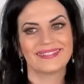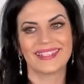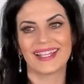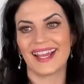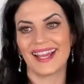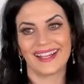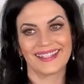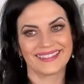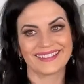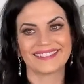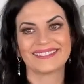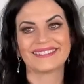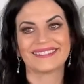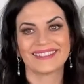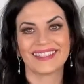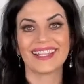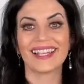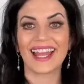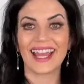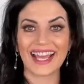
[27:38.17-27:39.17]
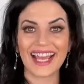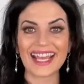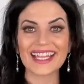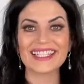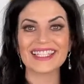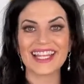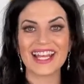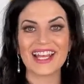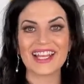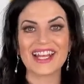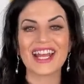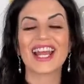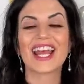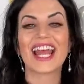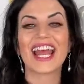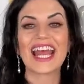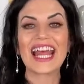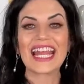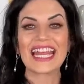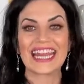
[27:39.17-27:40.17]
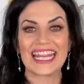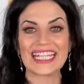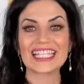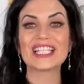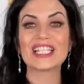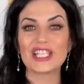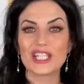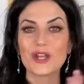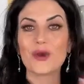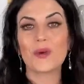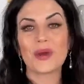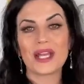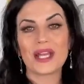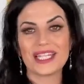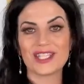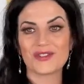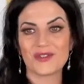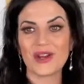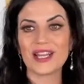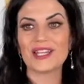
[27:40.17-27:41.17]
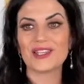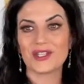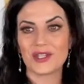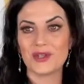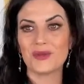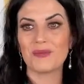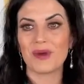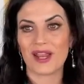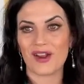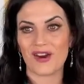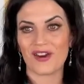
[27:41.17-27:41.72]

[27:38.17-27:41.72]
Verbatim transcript: Yeah, like I, I said, I, this is going straight to my